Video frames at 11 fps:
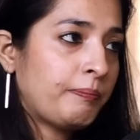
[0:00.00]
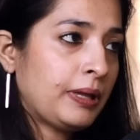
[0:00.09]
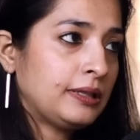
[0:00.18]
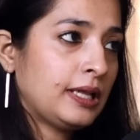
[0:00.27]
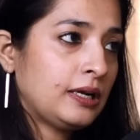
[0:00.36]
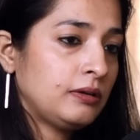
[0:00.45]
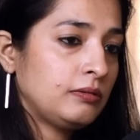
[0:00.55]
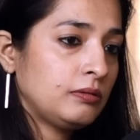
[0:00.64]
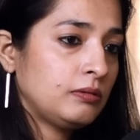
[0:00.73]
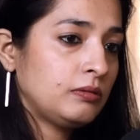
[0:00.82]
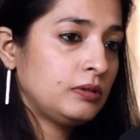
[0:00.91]
up and
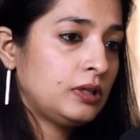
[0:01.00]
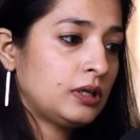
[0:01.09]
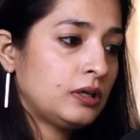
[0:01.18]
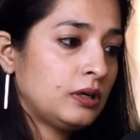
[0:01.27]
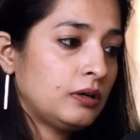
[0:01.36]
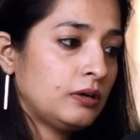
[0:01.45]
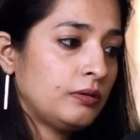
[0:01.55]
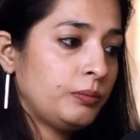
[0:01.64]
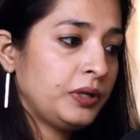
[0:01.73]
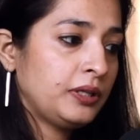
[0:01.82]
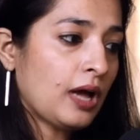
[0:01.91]
then the
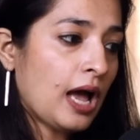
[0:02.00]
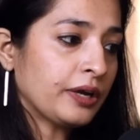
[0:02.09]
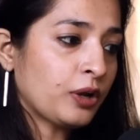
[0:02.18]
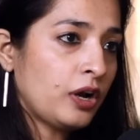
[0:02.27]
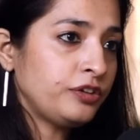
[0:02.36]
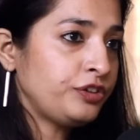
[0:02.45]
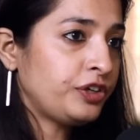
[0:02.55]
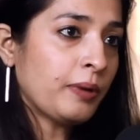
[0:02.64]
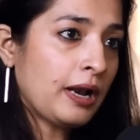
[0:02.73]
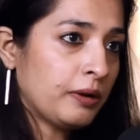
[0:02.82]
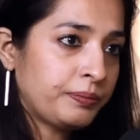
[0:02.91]
with archaeology
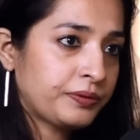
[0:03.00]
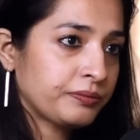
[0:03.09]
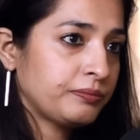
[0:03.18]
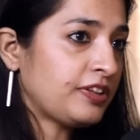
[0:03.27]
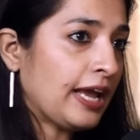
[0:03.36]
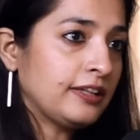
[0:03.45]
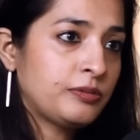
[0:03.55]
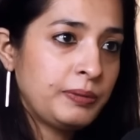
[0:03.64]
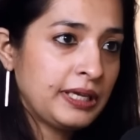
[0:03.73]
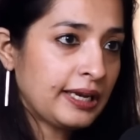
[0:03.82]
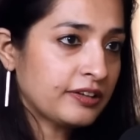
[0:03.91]
developed
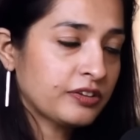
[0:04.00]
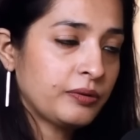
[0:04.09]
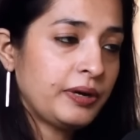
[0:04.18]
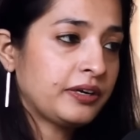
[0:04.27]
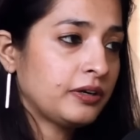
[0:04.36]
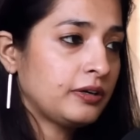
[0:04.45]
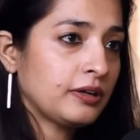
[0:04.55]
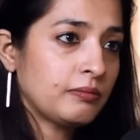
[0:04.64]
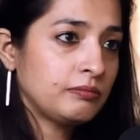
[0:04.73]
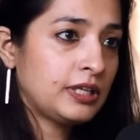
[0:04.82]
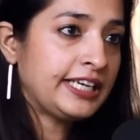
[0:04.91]
sites being excavated
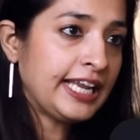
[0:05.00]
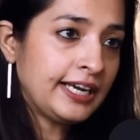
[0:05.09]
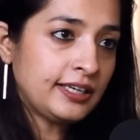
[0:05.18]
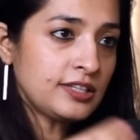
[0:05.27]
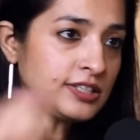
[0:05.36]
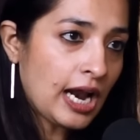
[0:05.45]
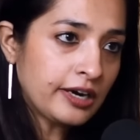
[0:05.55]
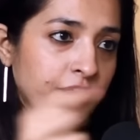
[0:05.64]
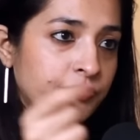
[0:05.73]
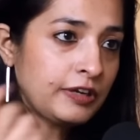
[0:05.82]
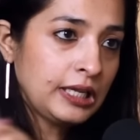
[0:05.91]
the data
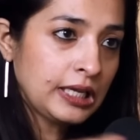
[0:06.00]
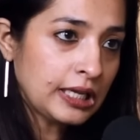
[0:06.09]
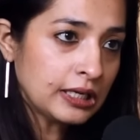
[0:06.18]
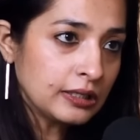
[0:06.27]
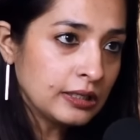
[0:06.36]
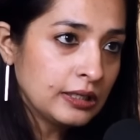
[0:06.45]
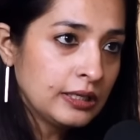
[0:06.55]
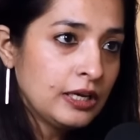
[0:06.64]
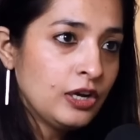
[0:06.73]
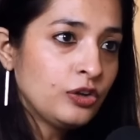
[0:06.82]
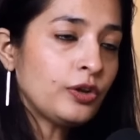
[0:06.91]
started filling in
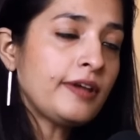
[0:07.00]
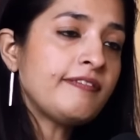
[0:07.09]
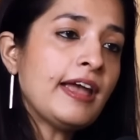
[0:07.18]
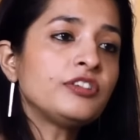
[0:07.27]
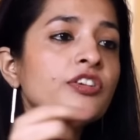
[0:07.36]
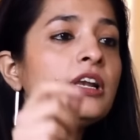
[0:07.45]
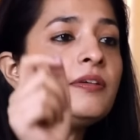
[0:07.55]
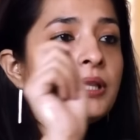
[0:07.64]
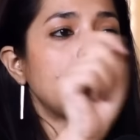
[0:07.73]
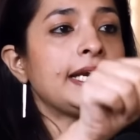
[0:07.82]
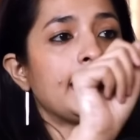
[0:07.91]
so eventually
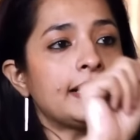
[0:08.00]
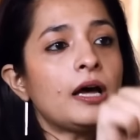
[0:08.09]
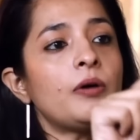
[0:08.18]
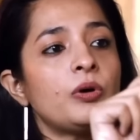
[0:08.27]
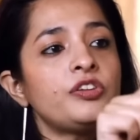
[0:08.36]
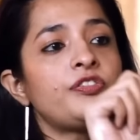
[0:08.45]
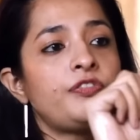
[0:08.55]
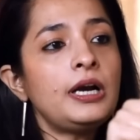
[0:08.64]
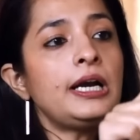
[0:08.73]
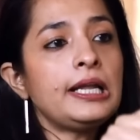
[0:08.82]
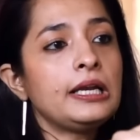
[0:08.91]
when the data was
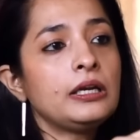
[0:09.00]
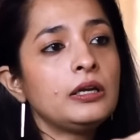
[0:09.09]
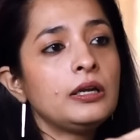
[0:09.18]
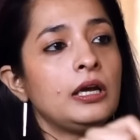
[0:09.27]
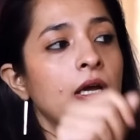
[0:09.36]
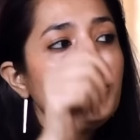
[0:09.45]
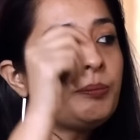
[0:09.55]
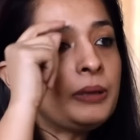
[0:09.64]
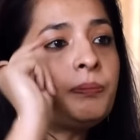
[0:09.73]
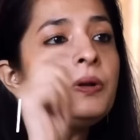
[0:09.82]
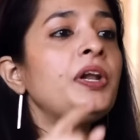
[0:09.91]
filled in
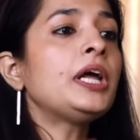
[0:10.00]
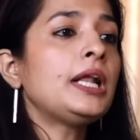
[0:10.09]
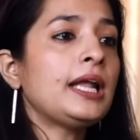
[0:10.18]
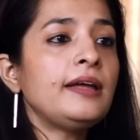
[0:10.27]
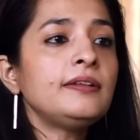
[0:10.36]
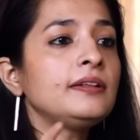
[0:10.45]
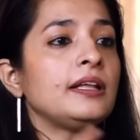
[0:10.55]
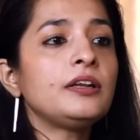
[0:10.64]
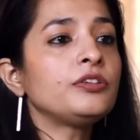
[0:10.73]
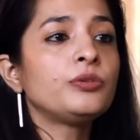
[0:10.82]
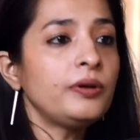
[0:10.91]
people realized that
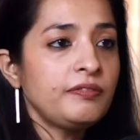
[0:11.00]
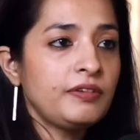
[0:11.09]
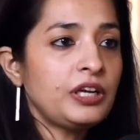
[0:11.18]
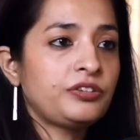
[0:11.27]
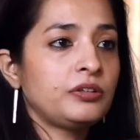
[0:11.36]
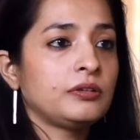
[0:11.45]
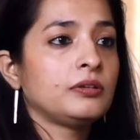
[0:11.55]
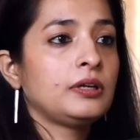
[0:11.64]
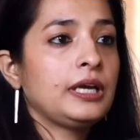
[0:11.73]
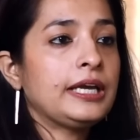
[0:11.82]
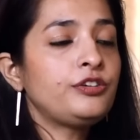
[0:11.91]
there is no invasion
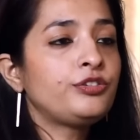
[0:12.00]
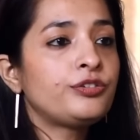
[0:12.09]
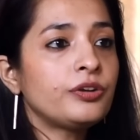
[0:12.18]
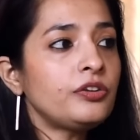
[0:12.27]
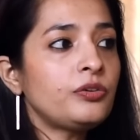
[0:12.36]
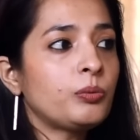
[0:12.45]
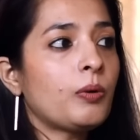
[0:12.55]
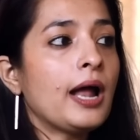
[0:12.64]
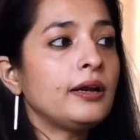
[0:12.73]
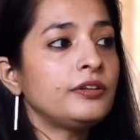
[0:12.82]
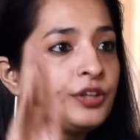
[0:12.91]
is just
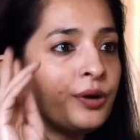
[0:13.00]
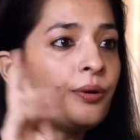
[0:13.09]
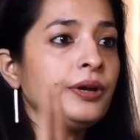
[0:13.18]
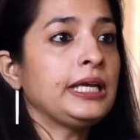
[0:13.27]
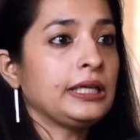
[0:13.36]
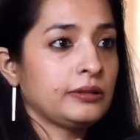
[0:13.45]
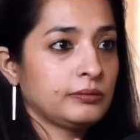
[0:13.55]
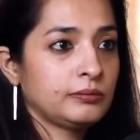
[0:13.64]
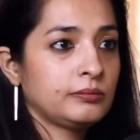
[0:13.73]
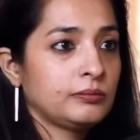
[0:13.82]
one theory